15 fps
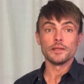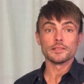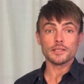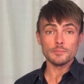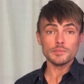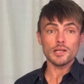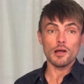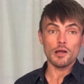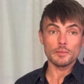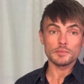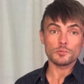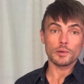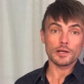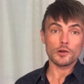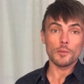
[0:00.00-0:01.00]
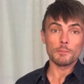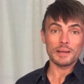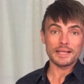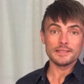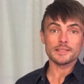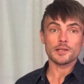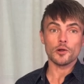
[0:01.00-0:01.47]
Sometimes, when
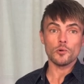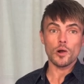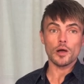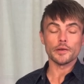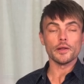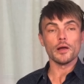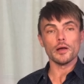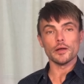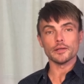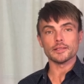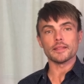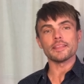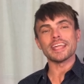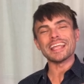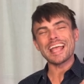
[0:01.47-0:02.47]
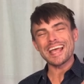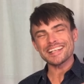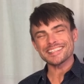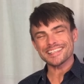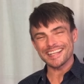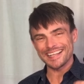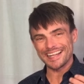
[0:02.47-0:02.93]
complaints go unheard, they
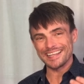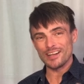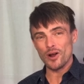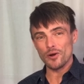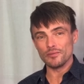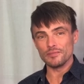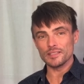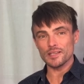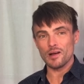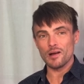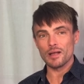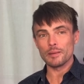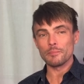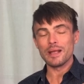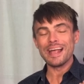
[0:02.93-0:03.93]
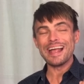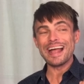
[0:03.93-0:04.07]
escalate over time